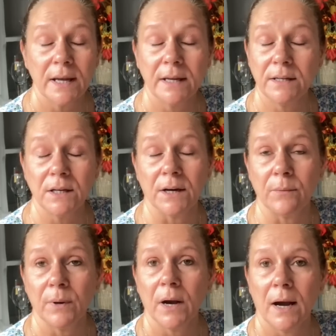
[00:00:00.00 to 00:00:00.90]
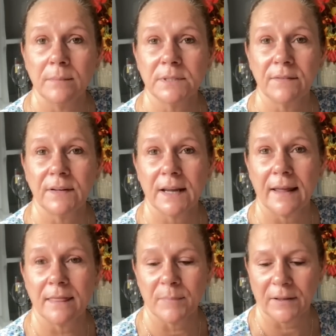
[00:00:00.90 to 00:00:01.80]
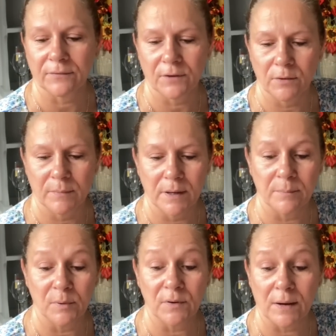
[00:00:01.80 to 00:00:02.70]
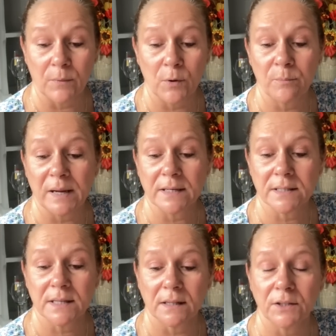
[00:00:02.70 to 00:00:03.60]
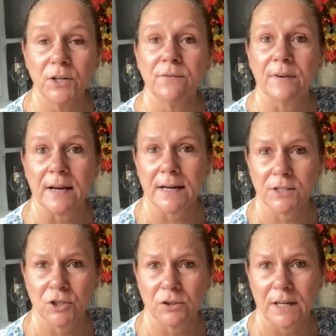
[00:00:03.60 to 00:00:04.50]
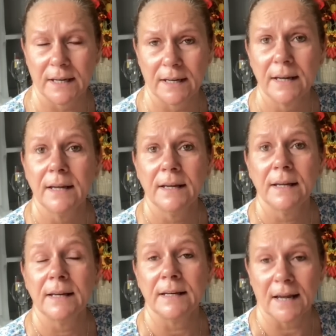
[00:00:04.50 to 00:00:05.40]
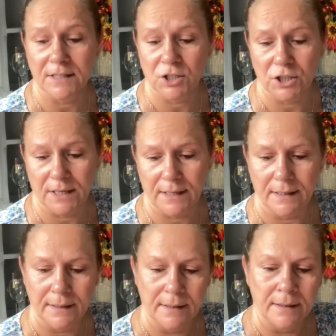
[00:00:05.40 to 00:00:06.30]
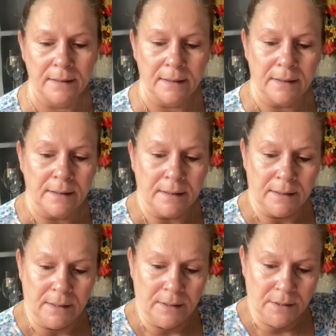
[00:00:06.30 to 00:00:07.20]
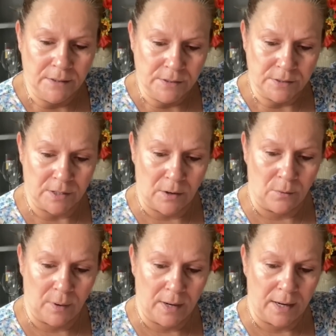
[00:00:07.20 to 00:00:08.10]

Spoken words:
you know, I'm definitely getting the bathroom, but that won't be until the new financial year next year. So